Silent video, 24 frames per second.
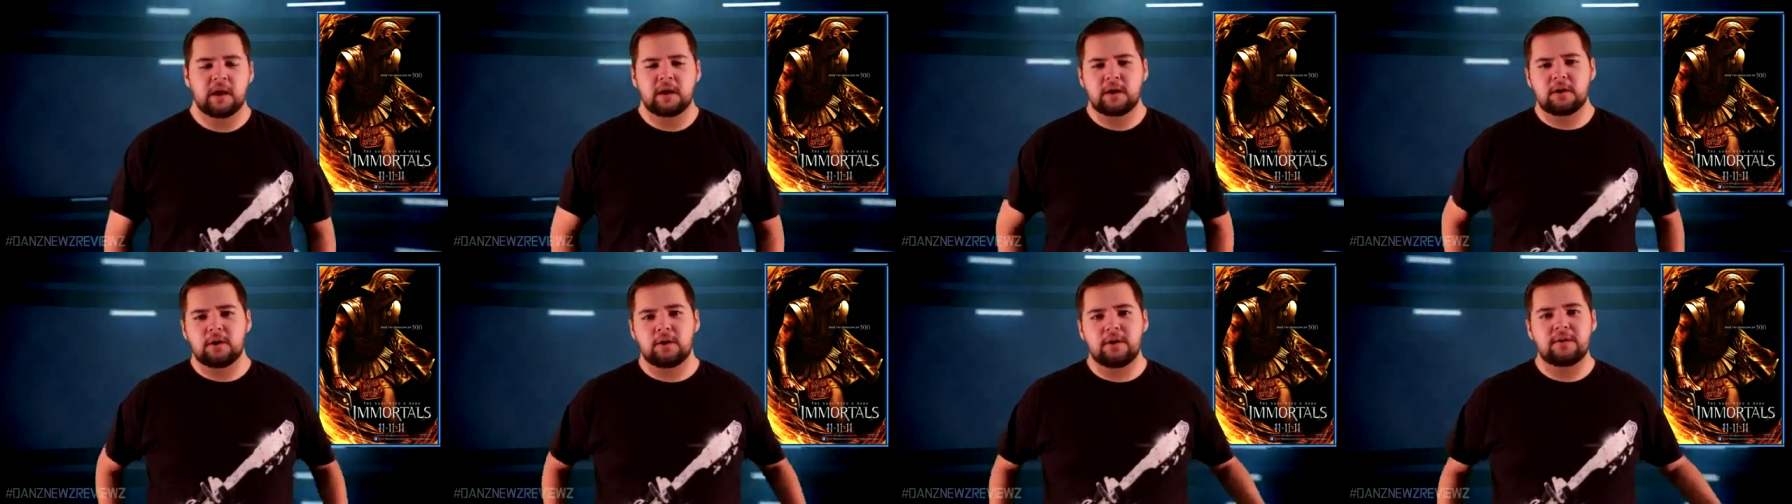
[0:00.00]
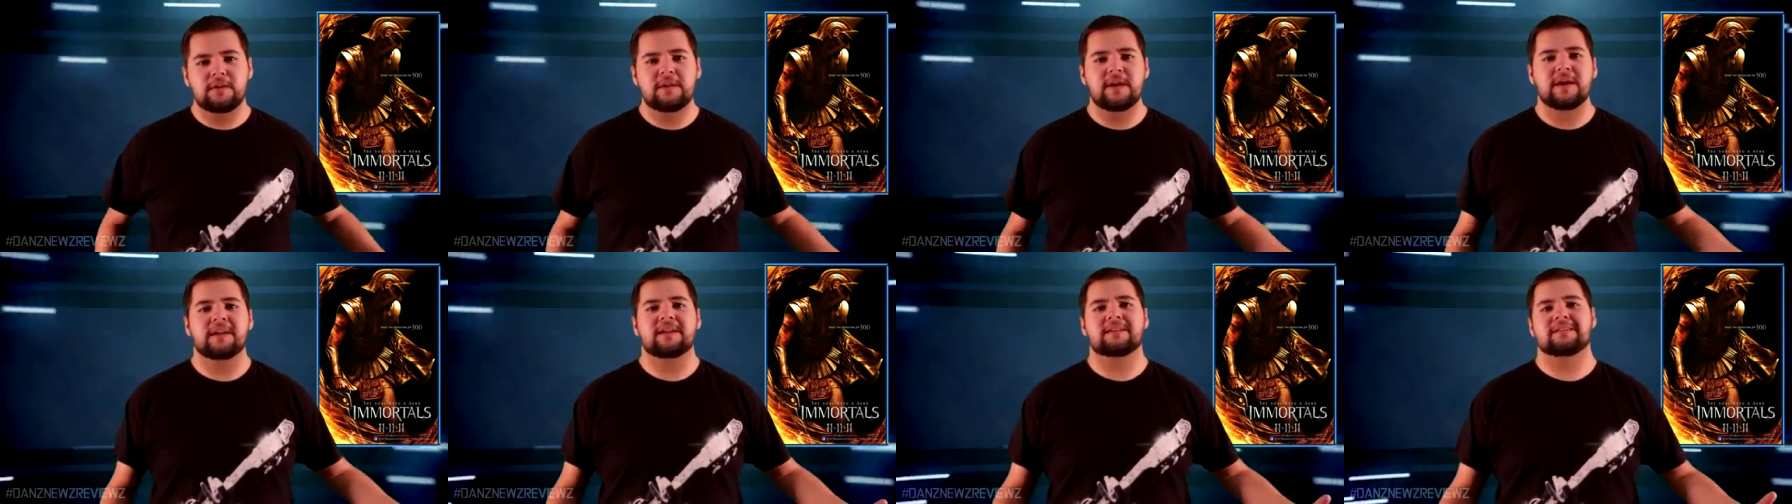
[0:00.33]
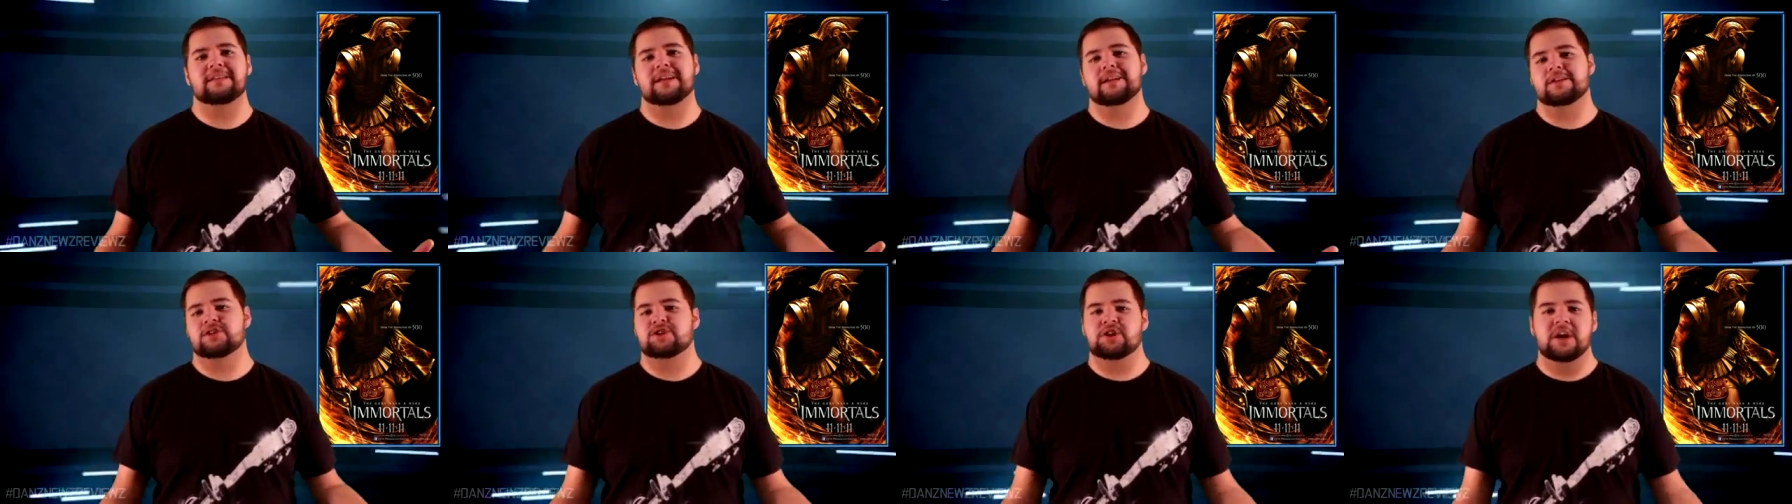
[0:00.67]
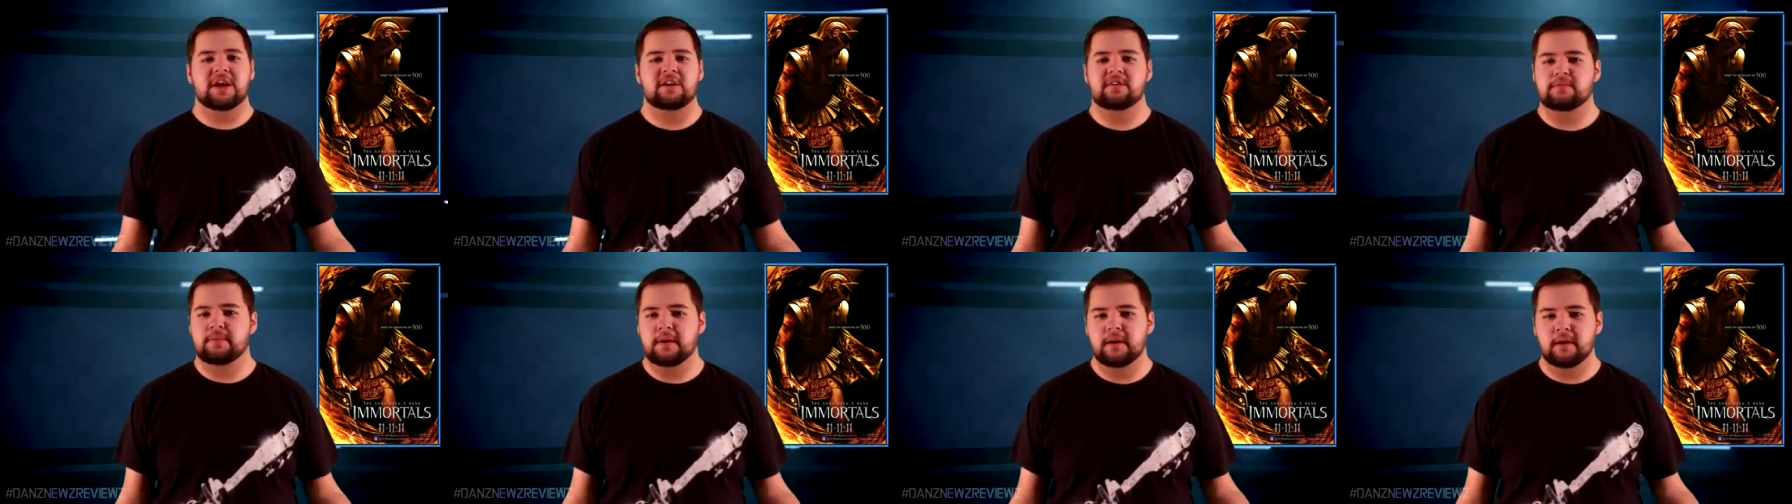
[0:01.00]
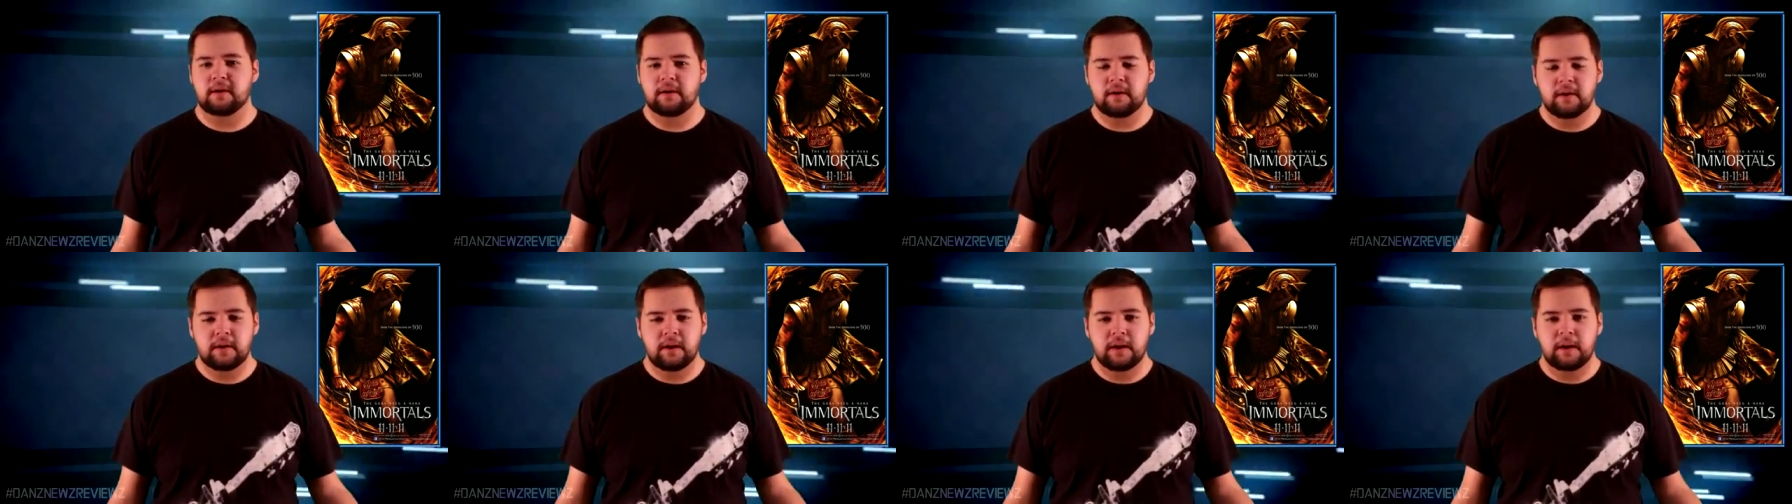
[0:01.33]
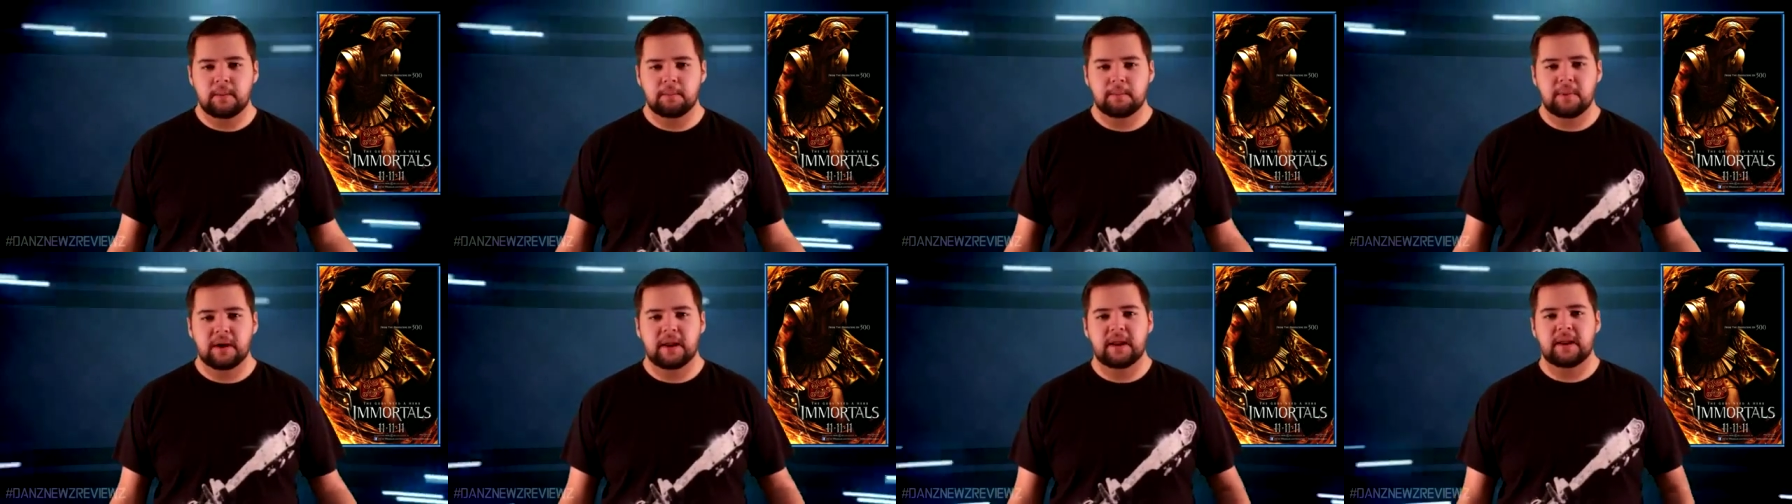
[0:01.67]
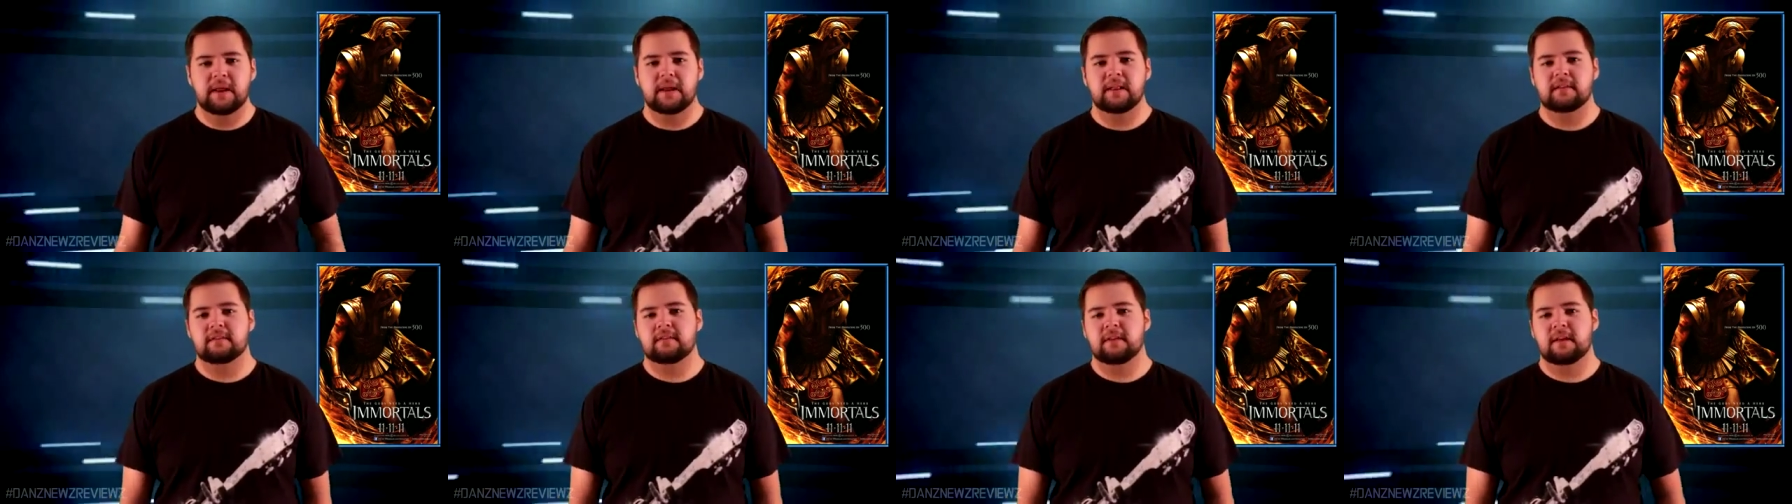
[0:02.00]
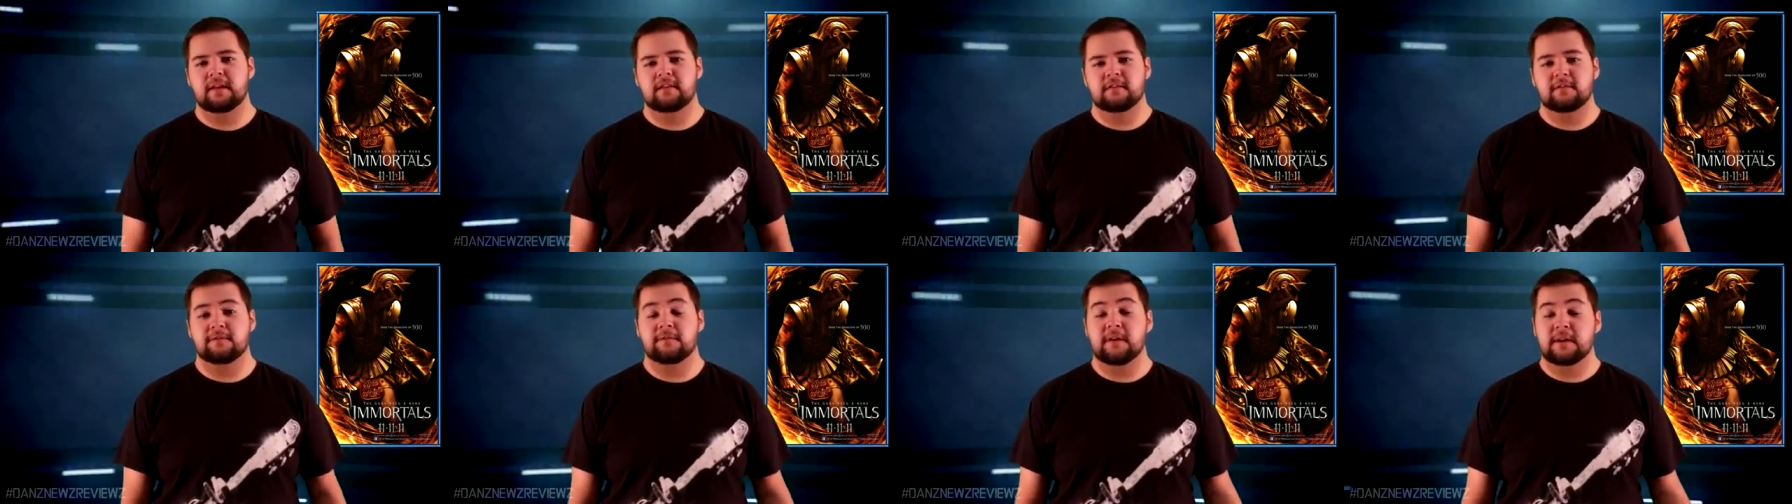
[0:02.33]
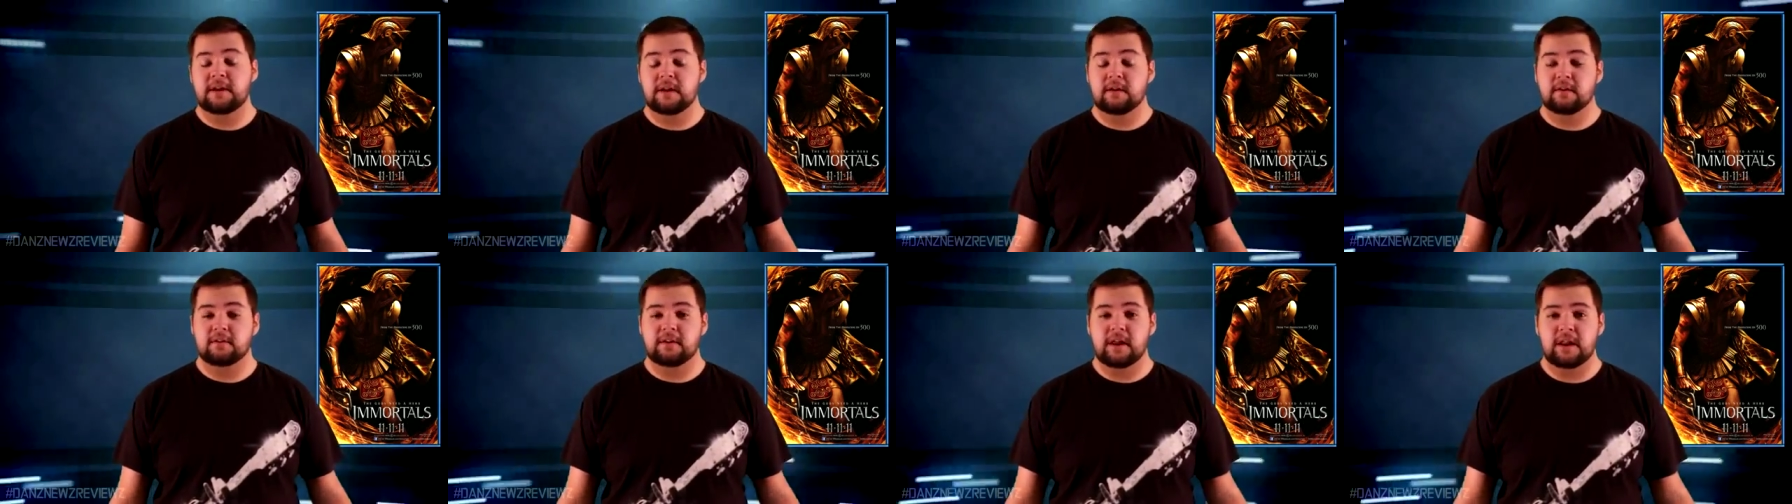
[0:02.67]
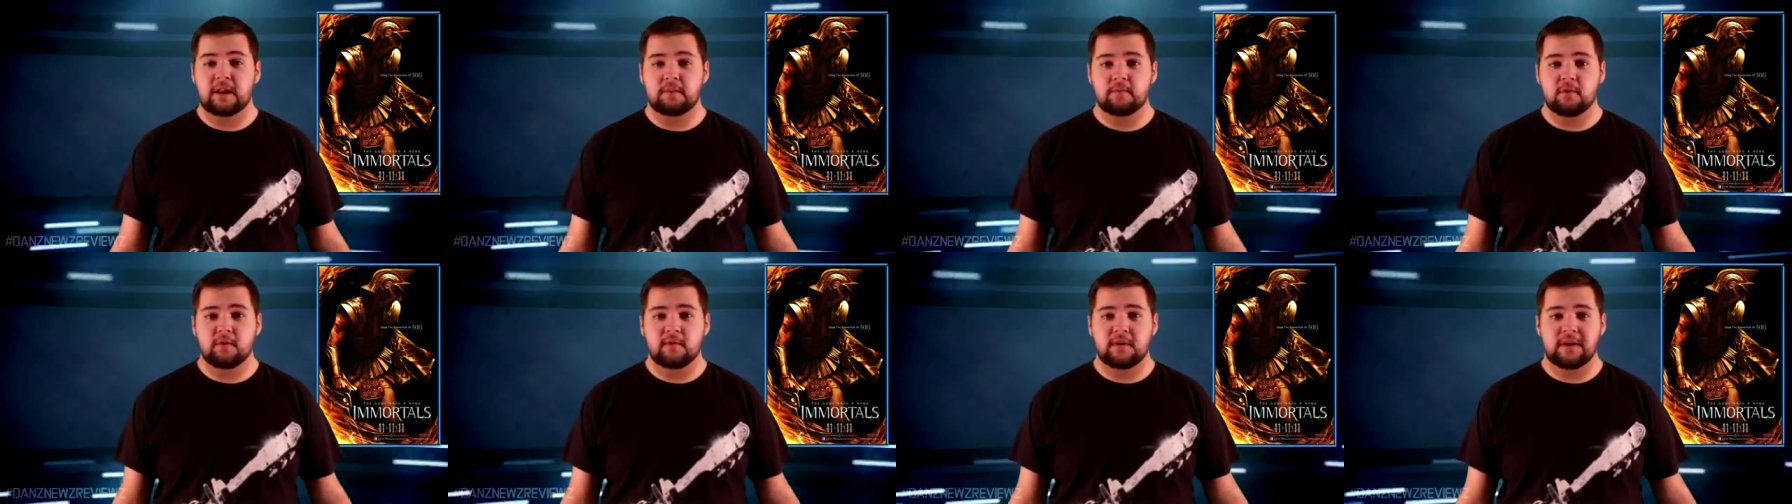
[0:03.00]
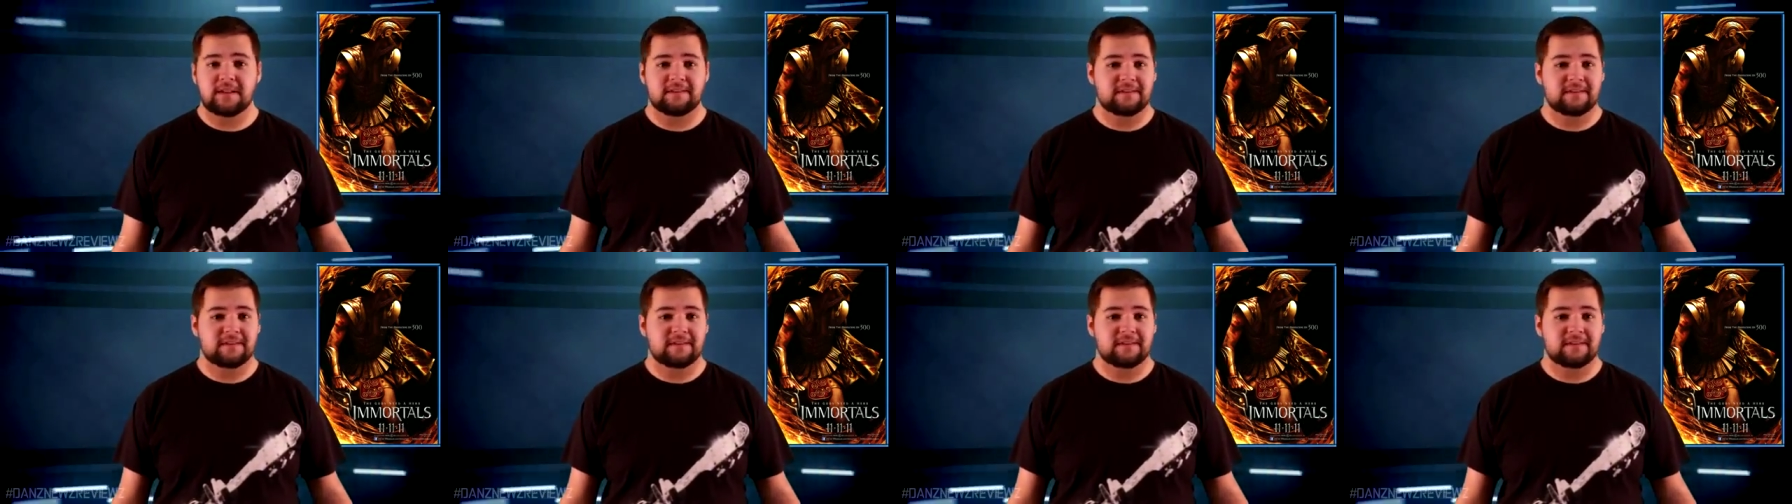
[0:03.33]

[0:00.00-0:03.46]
In the end, it's not Shakespeare, but it's a fun, entertaining movie.